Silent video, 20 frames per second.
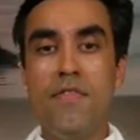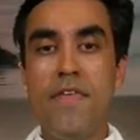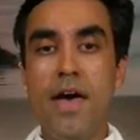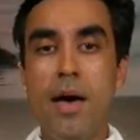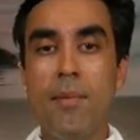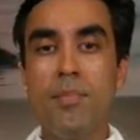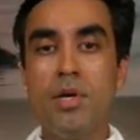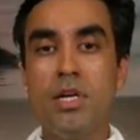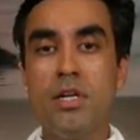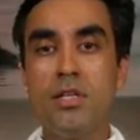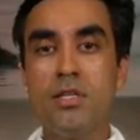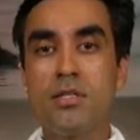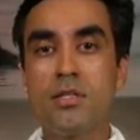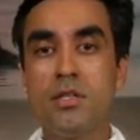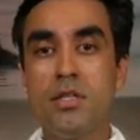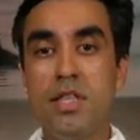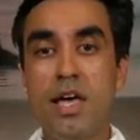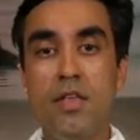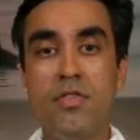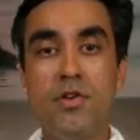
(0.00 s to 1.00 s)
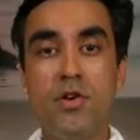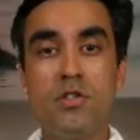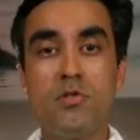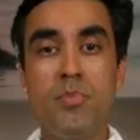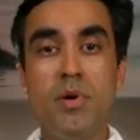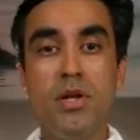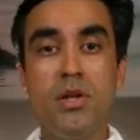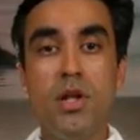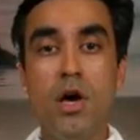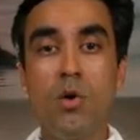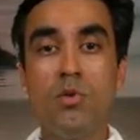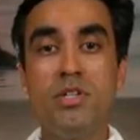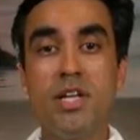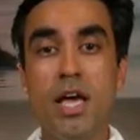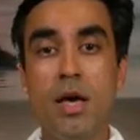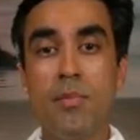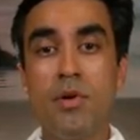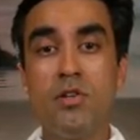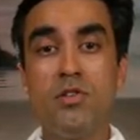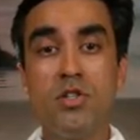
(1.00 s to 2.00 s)
that means that there's been no
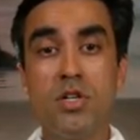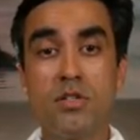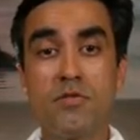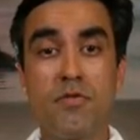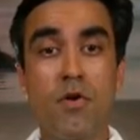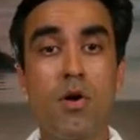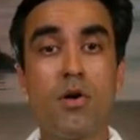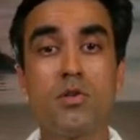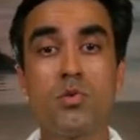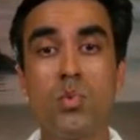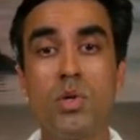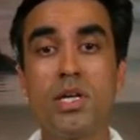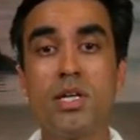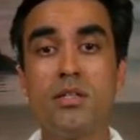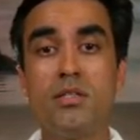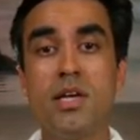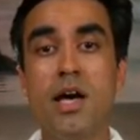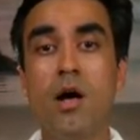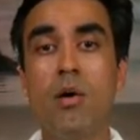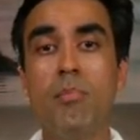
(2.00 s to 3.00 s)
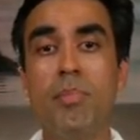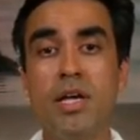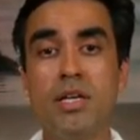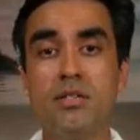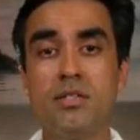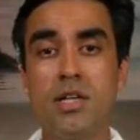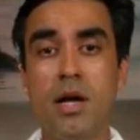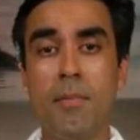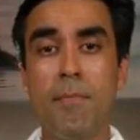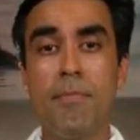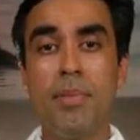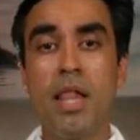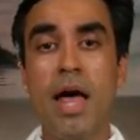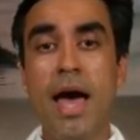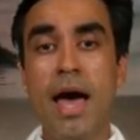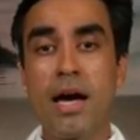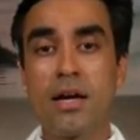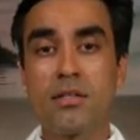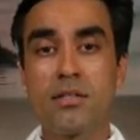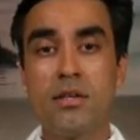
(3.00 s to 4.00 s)
damage as far as we could tell based on
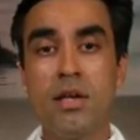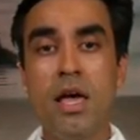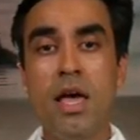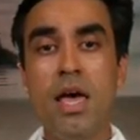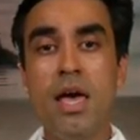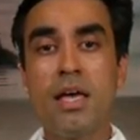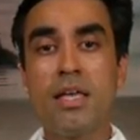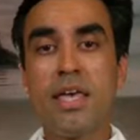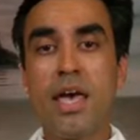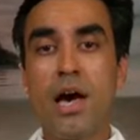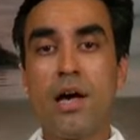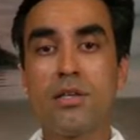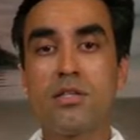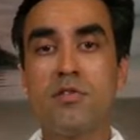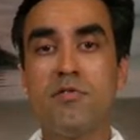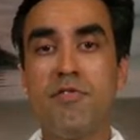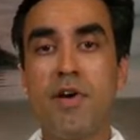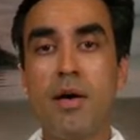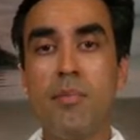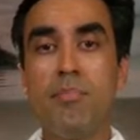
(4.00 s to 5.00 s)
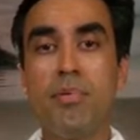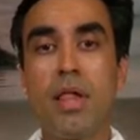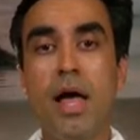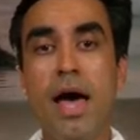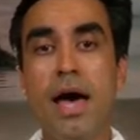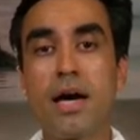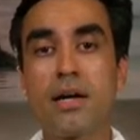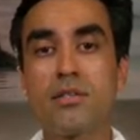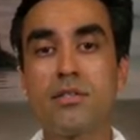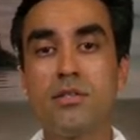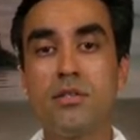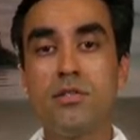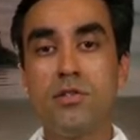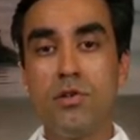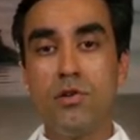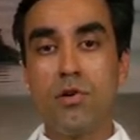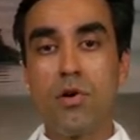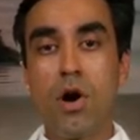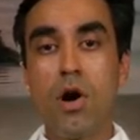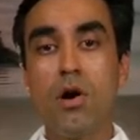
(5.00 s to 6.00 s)
plaques, calcified plaques
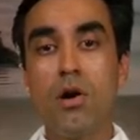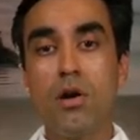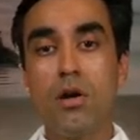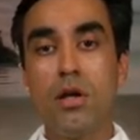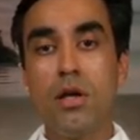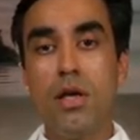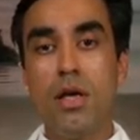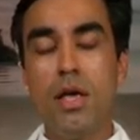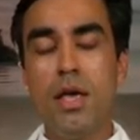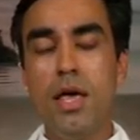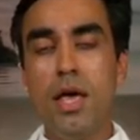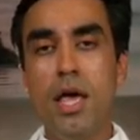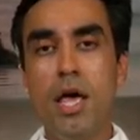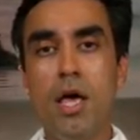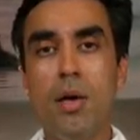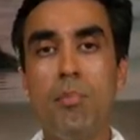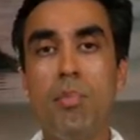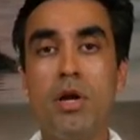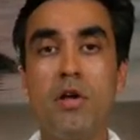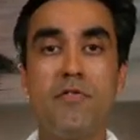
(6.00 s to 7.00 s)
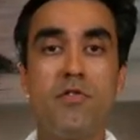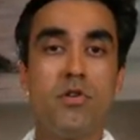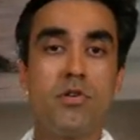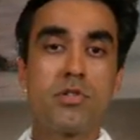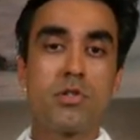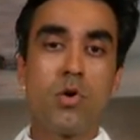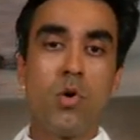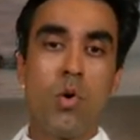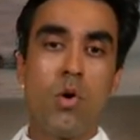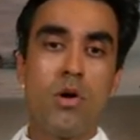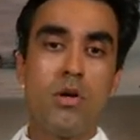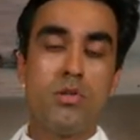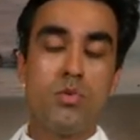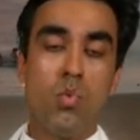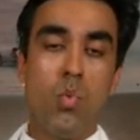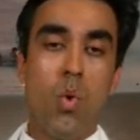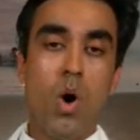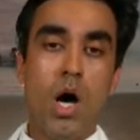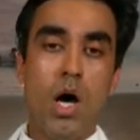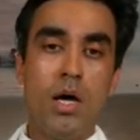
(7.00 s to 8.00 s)
to your heart. But if your score
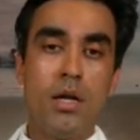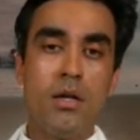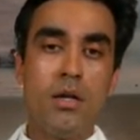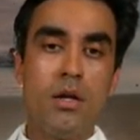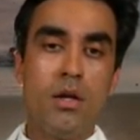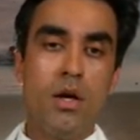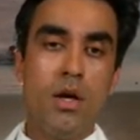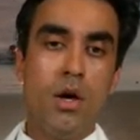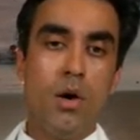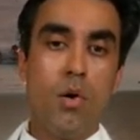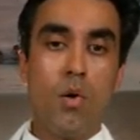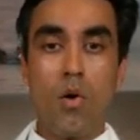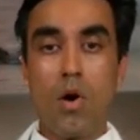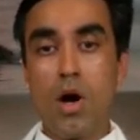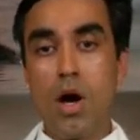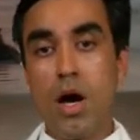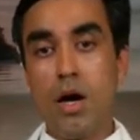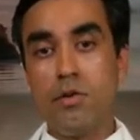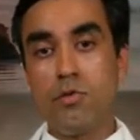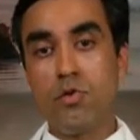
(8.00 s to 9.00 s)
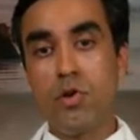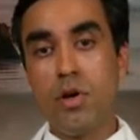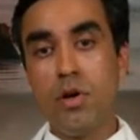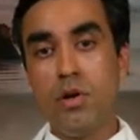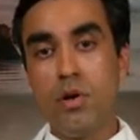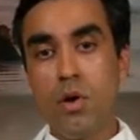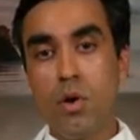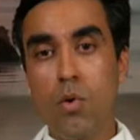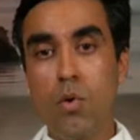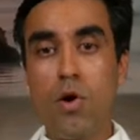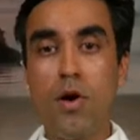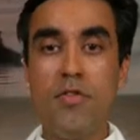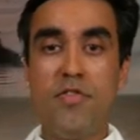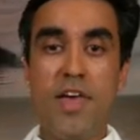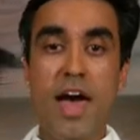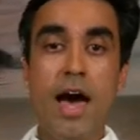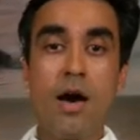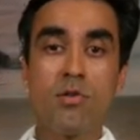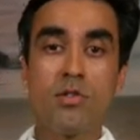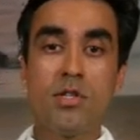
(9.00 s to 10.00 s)
is one or 100 or
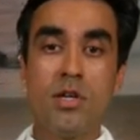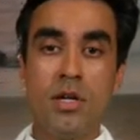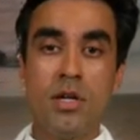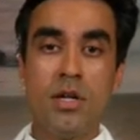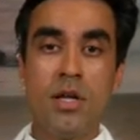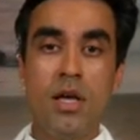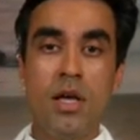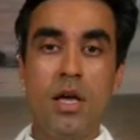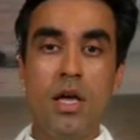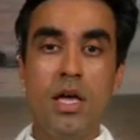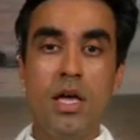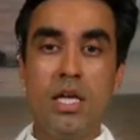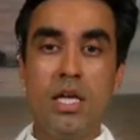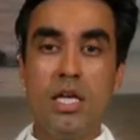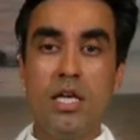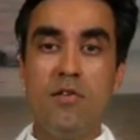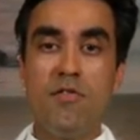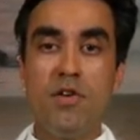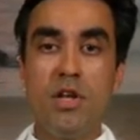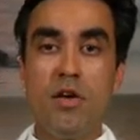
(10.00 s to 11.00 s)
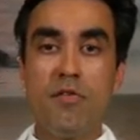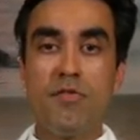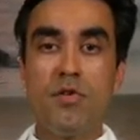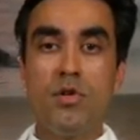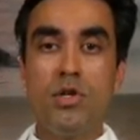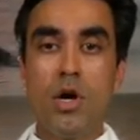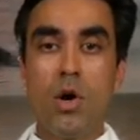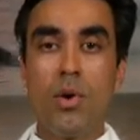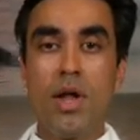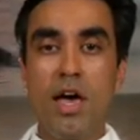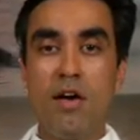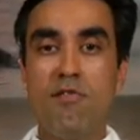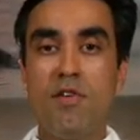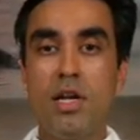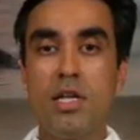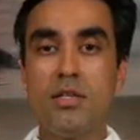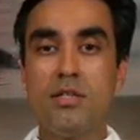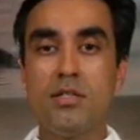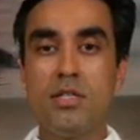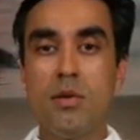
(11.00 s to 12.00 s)
1,000, even if you don't
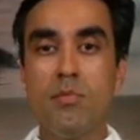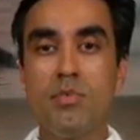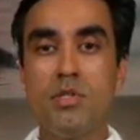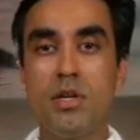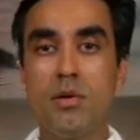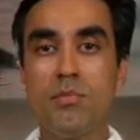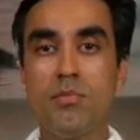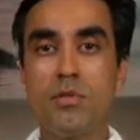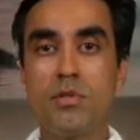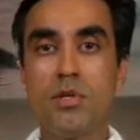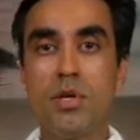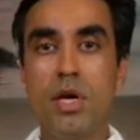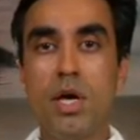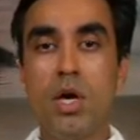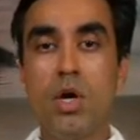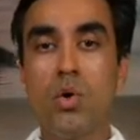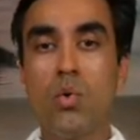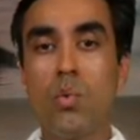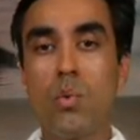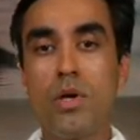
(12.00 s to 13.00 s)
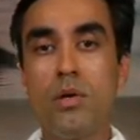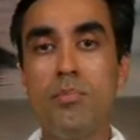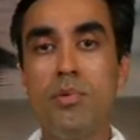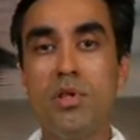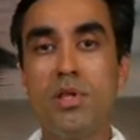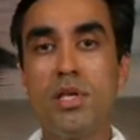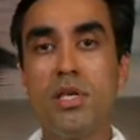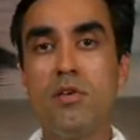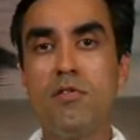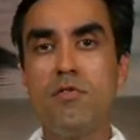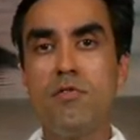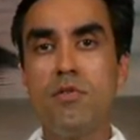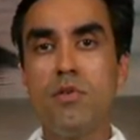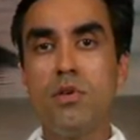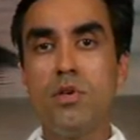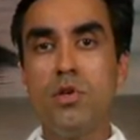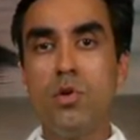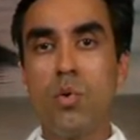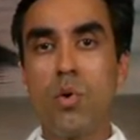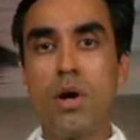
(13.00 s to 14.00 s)
have any symptoms, we believe
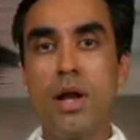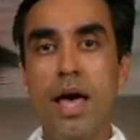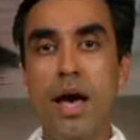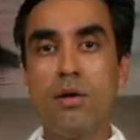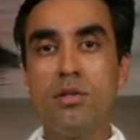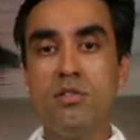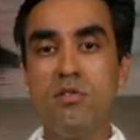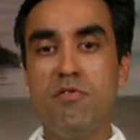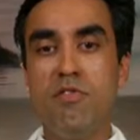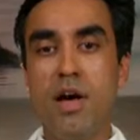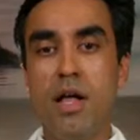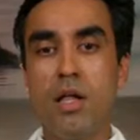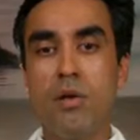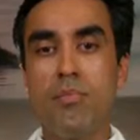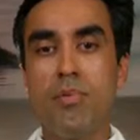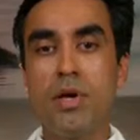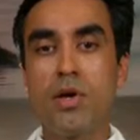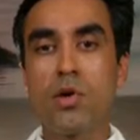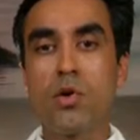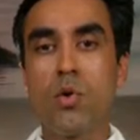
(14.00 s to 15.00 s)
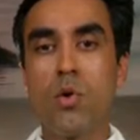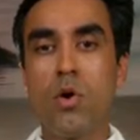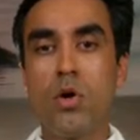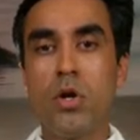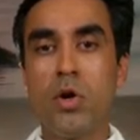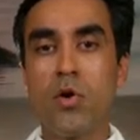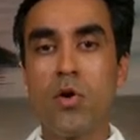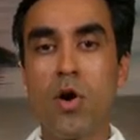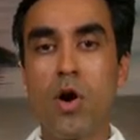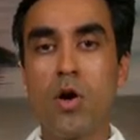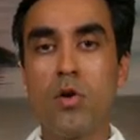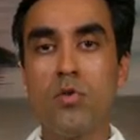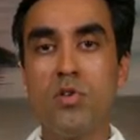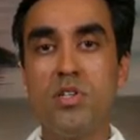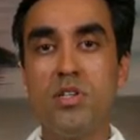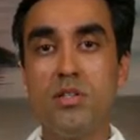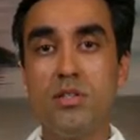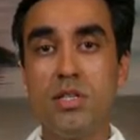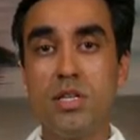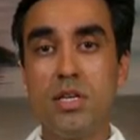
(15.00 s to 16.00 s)
you are now developing coronary
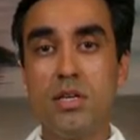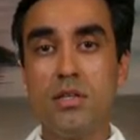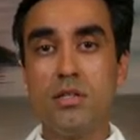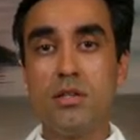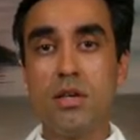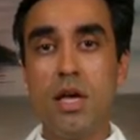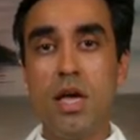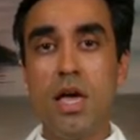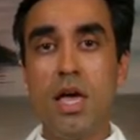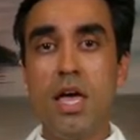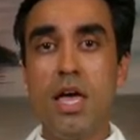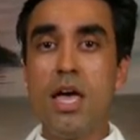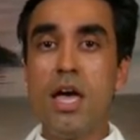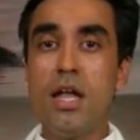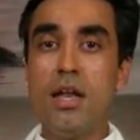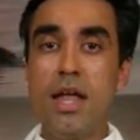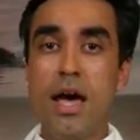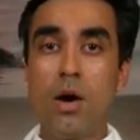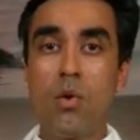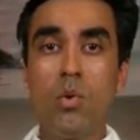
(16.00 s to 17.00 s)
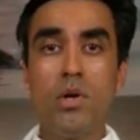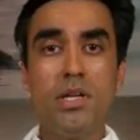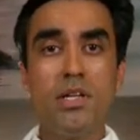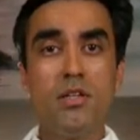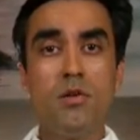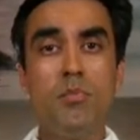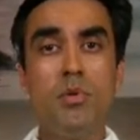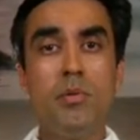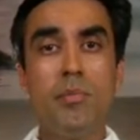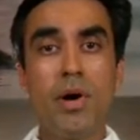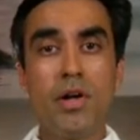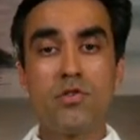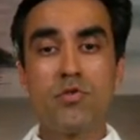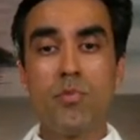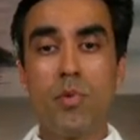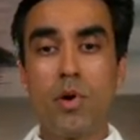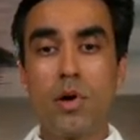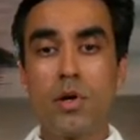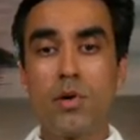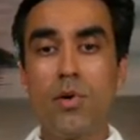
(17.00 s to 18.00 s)
artery disease, and now we need to be
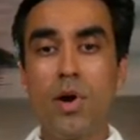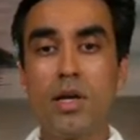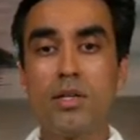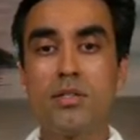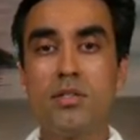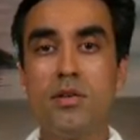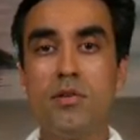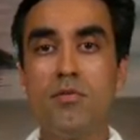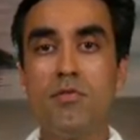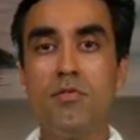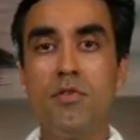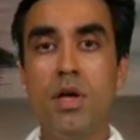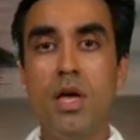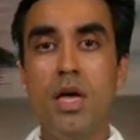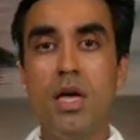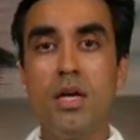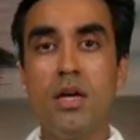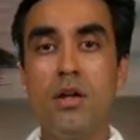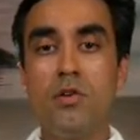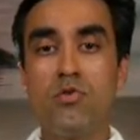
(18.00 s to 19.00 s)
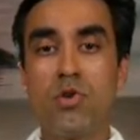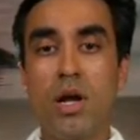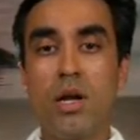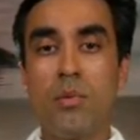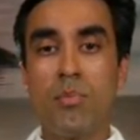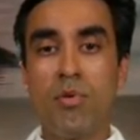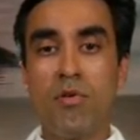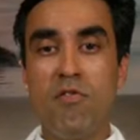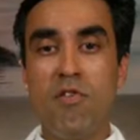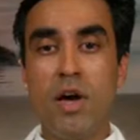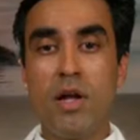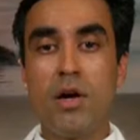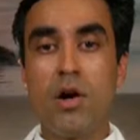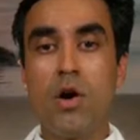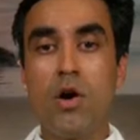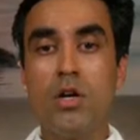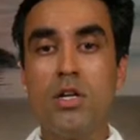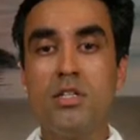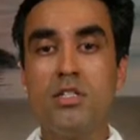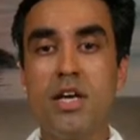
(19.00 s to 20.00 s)
much more aggressive in trying to prevent a
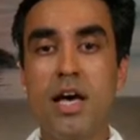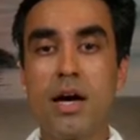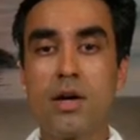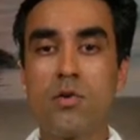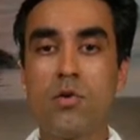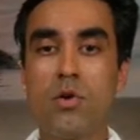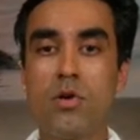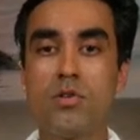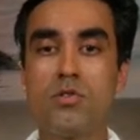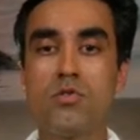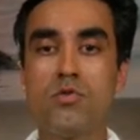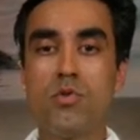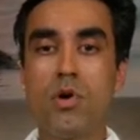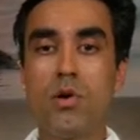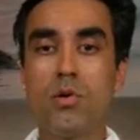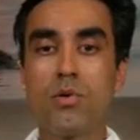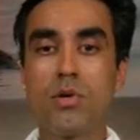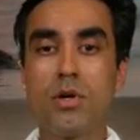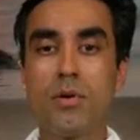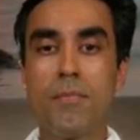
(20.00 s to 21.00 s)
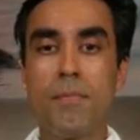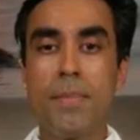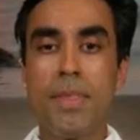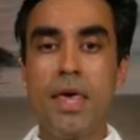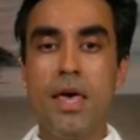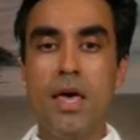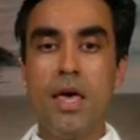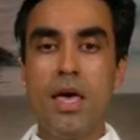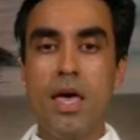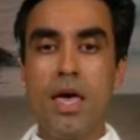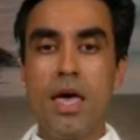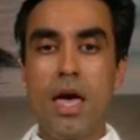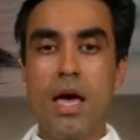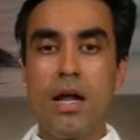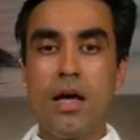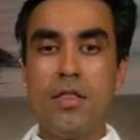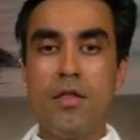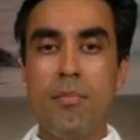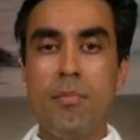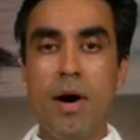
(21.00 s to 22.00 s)
heart attack or a stroke.
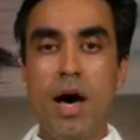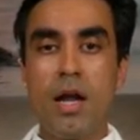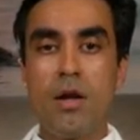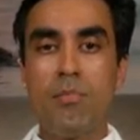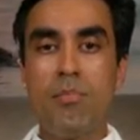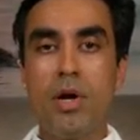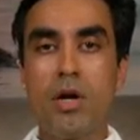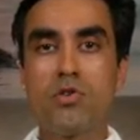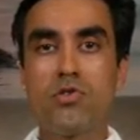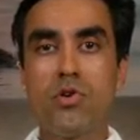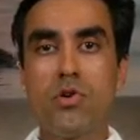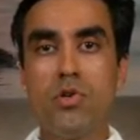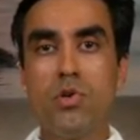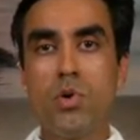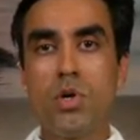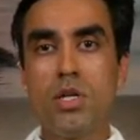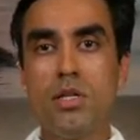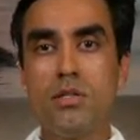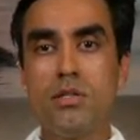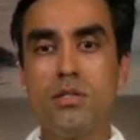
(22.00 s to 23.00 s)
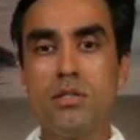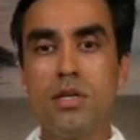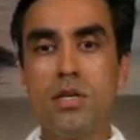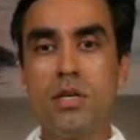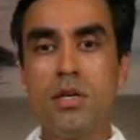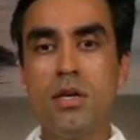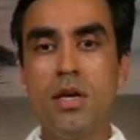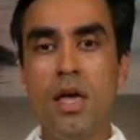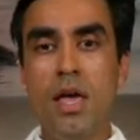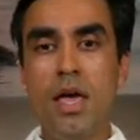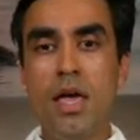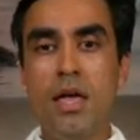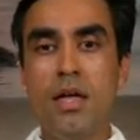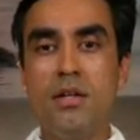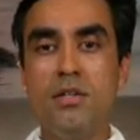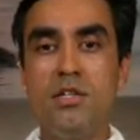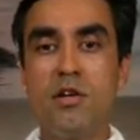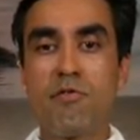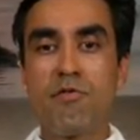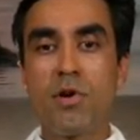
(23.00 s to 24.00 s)
And on the bottom picture, you can see
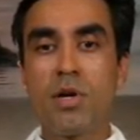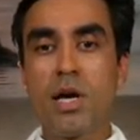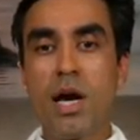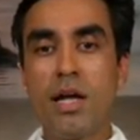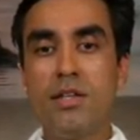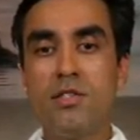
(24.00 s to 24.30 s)
different